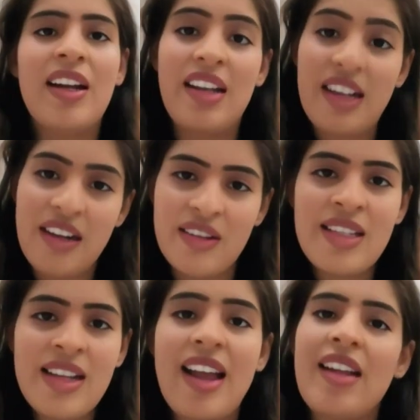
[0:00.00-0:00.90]
dinners
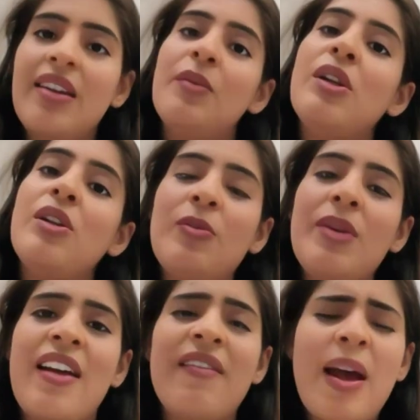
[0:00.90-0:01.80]
and it will be
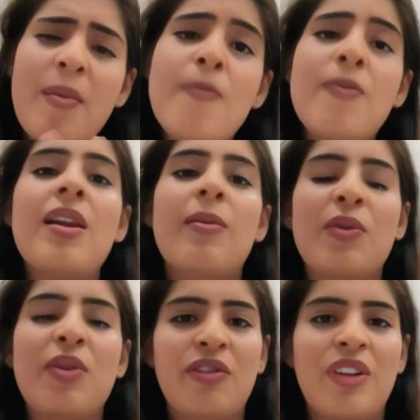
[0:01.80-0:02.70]
have ample
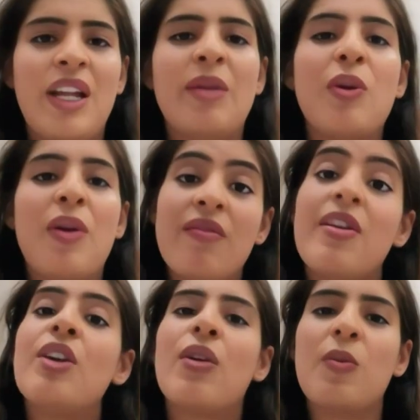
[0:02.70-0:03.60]
amount of time to have
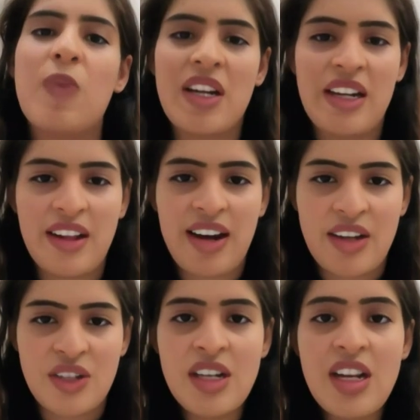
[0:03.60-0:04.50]
one-on-one
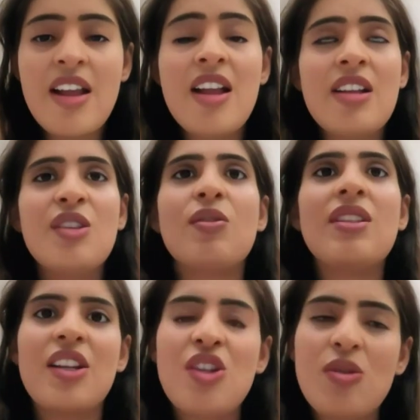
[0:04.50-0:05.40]
interaction. So
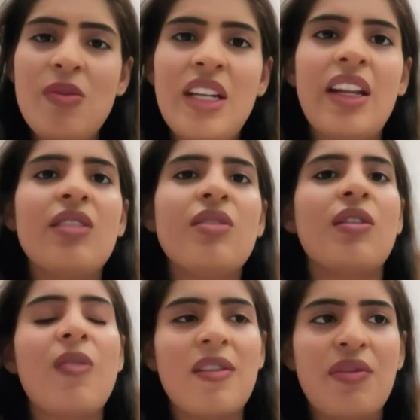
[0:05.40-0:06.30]
such meetings or
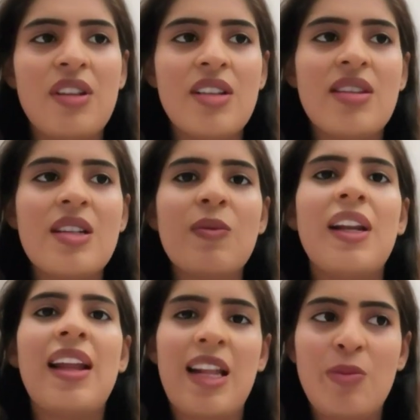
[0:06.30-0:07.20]
conferences will
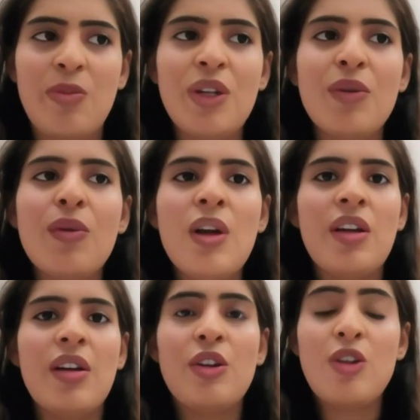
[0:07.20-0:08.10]
help you
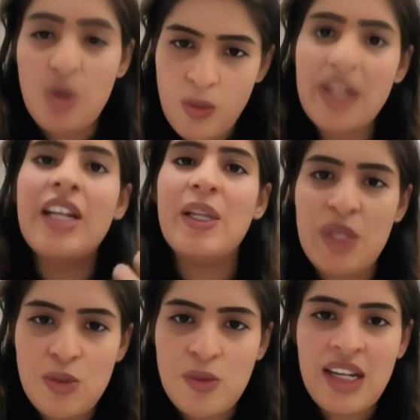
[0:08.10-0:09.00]
grow
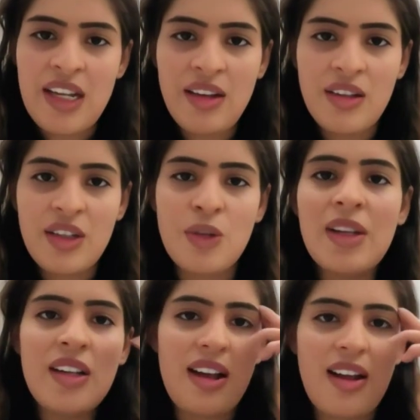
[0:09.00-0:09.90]
individually,
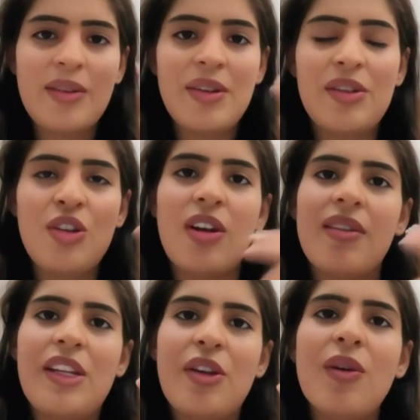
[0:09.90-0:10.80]
your ideas